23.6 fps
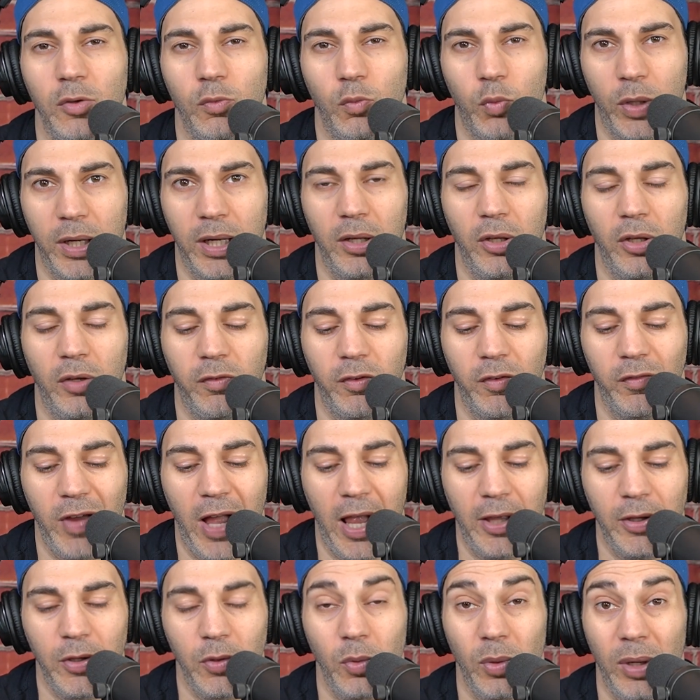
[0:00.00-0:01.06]
We're going to look for
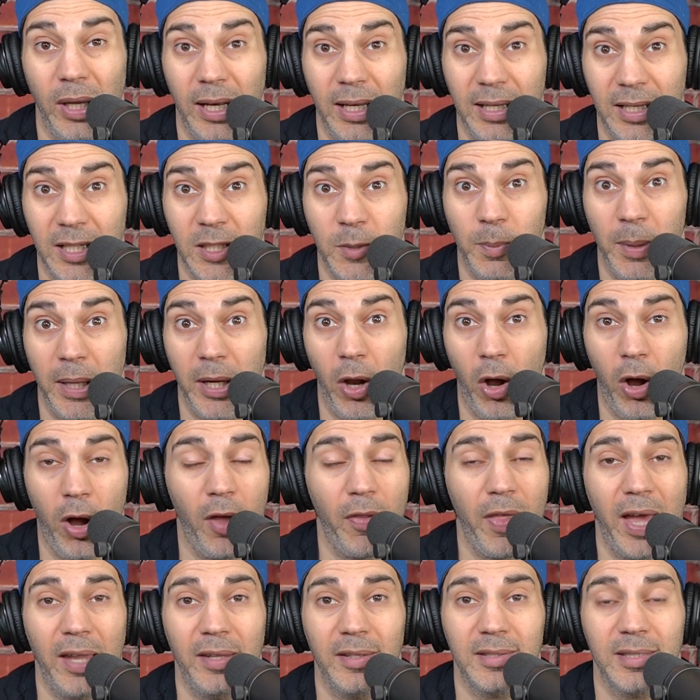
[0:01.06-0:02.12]
value. And I explained all
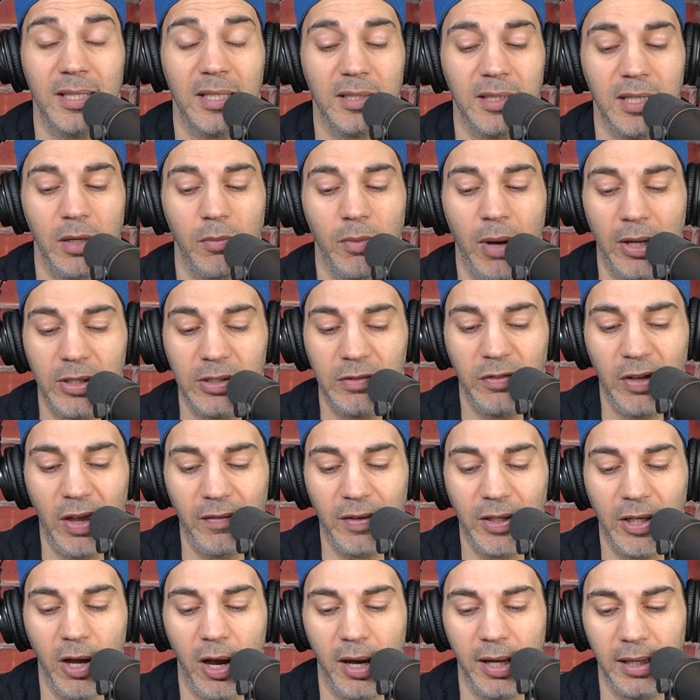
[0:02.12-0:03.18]
that in the 16 rounds. If you
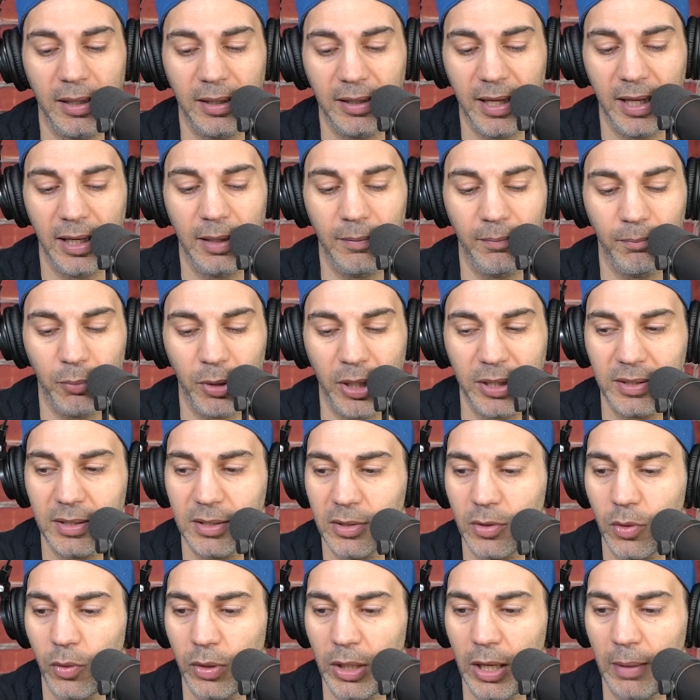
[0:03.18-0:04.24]
haven't got it, get it.
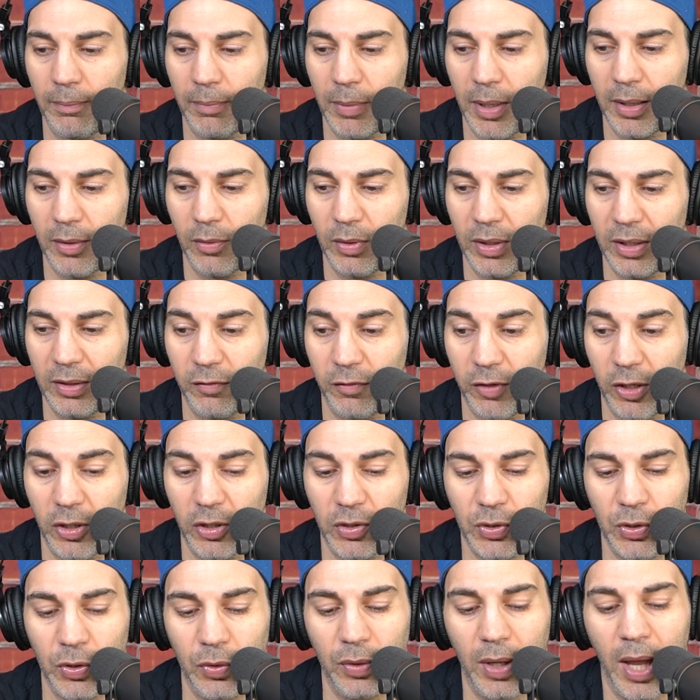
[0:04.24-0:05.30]
Prices are going up
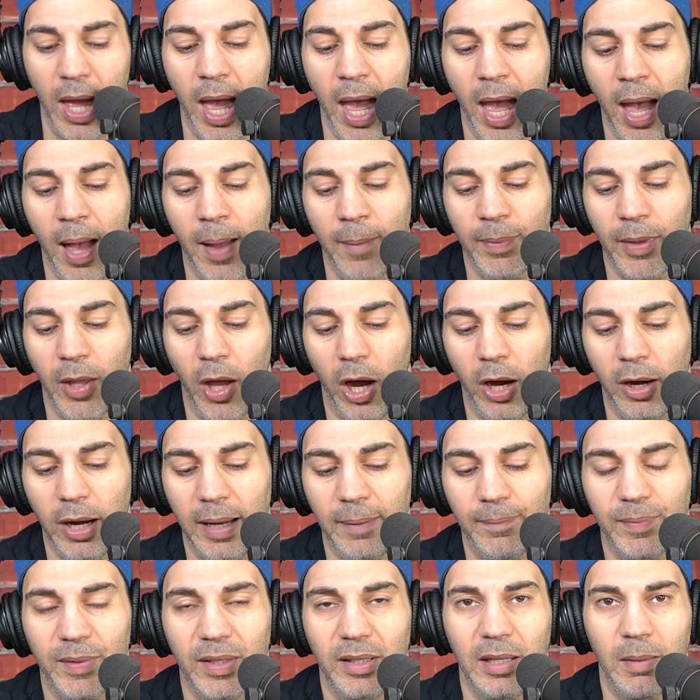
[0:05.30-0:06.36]
very soon. All
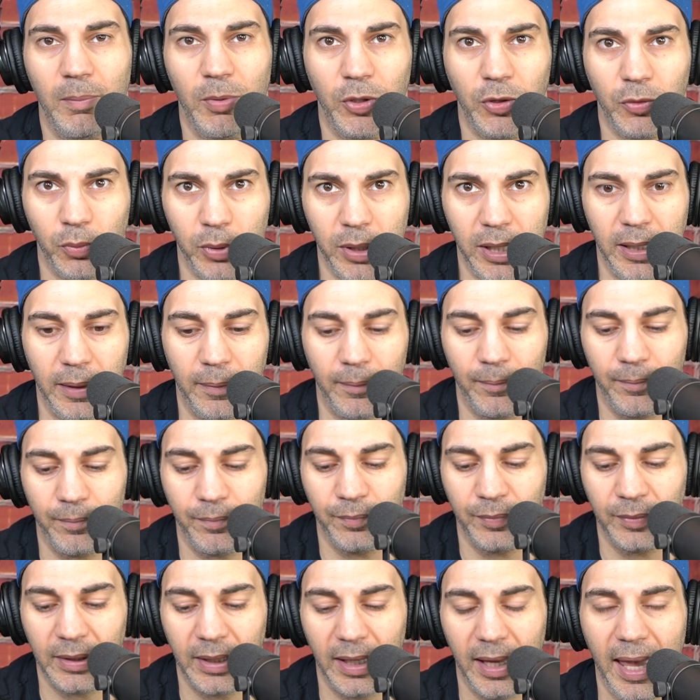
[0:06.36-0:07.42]
right. Number 3,
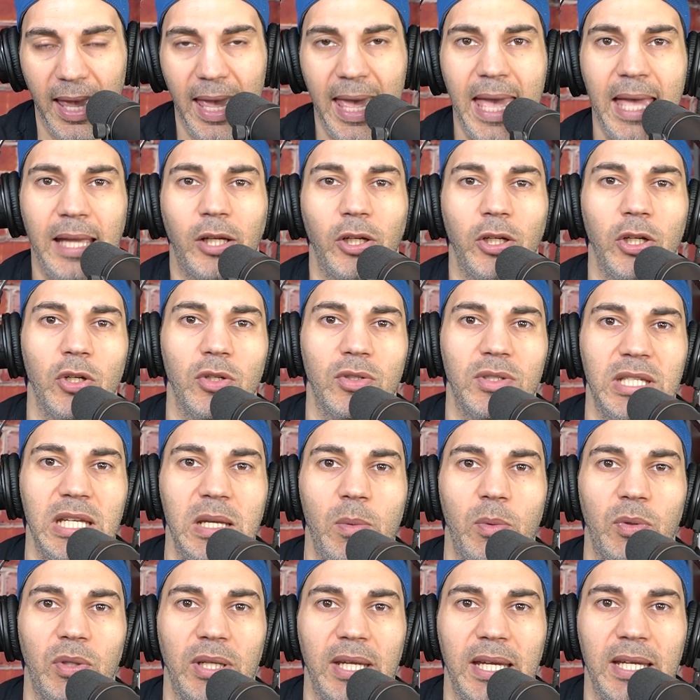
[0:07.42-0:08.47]
anchor your
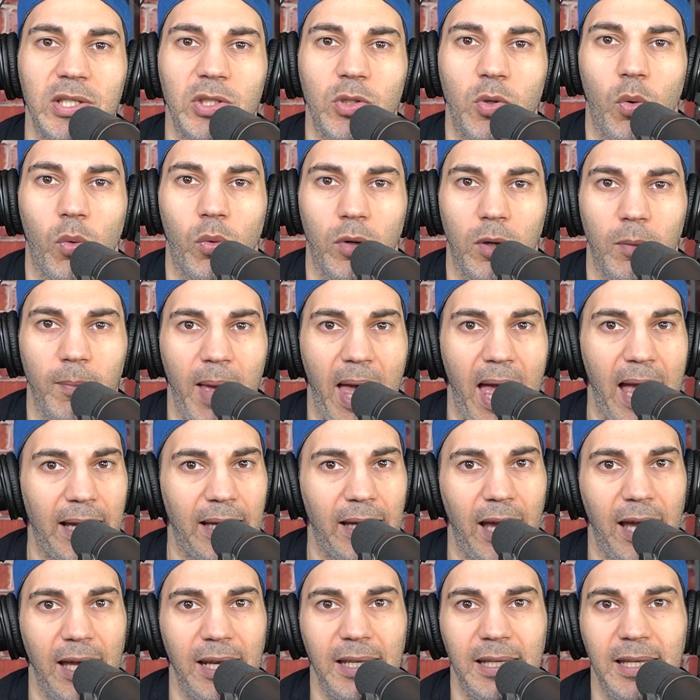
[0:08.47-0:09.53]
team with an ace
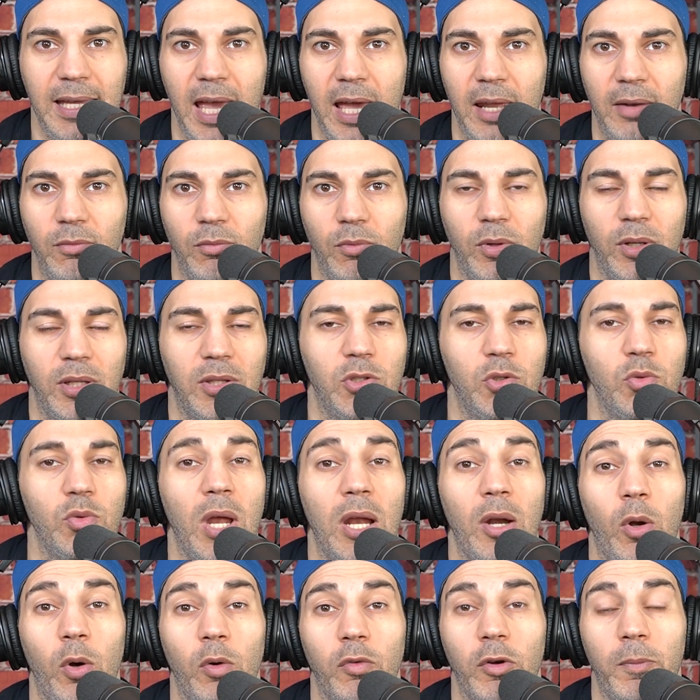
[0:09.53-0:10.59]
quarterback. And again, do
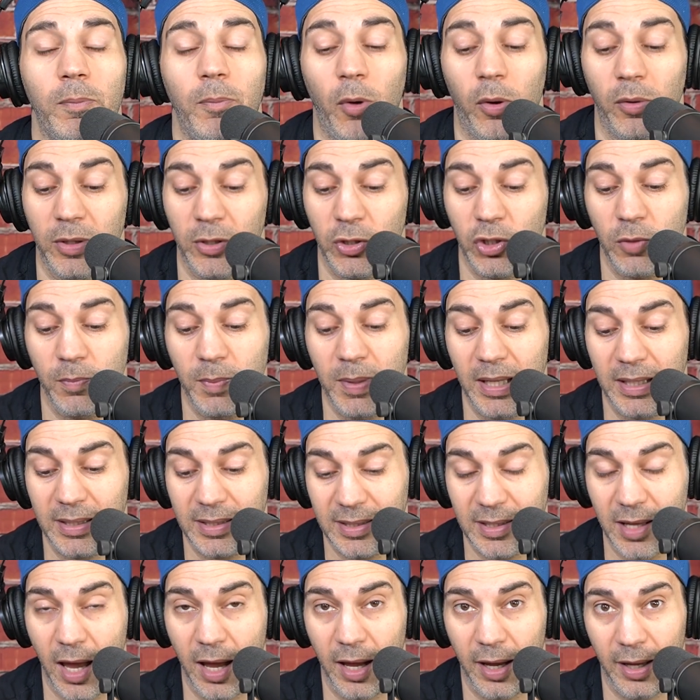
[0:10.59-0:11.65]
not over. Oh, there should be a
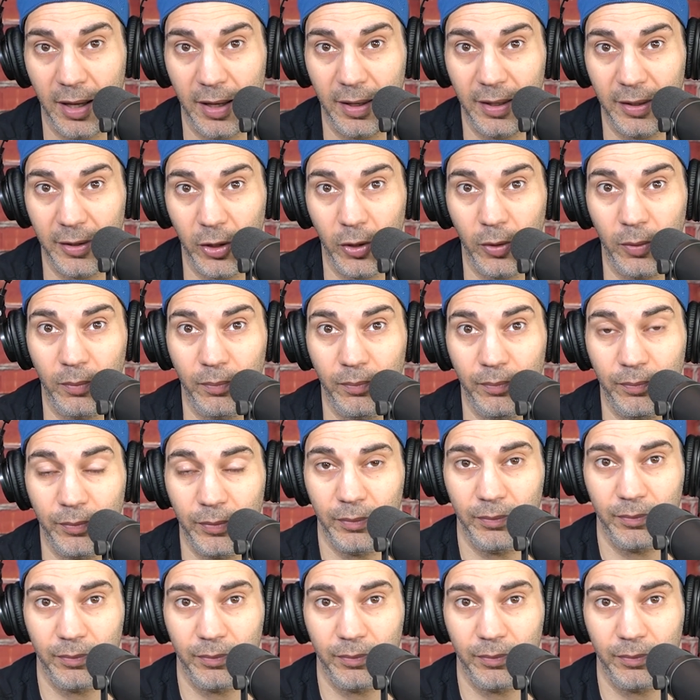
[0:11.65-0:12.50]
little,